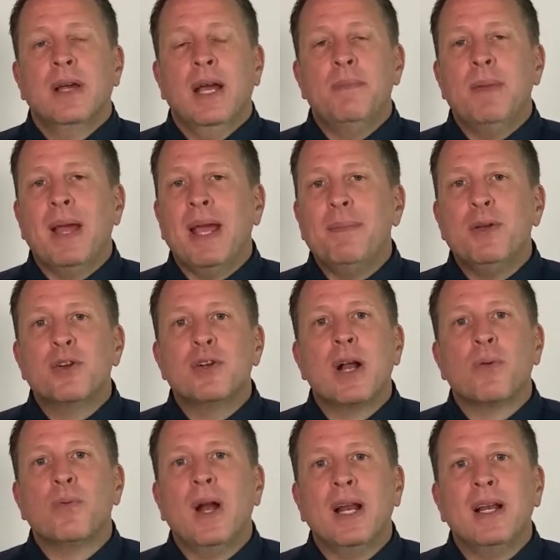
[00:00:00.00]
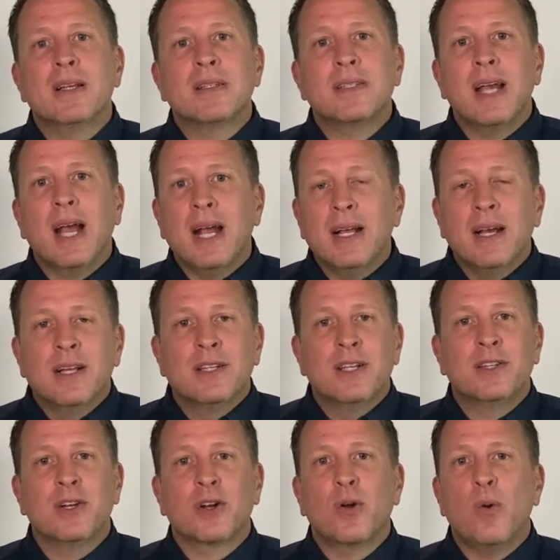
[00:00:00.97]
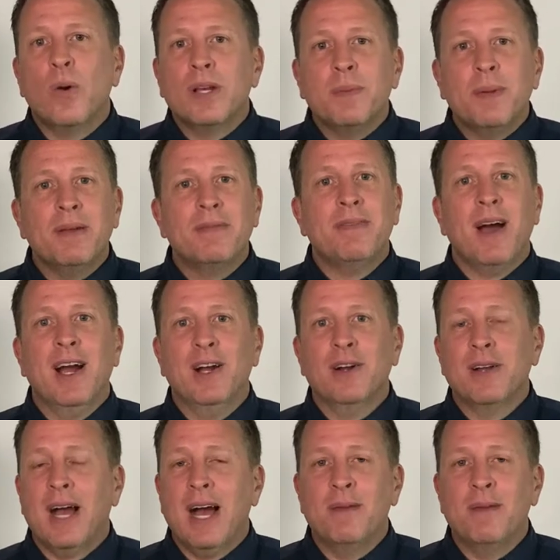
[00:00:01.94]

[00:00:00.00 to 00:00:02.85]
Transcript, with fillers: And maybe you're not ready to say that they're going to be fired.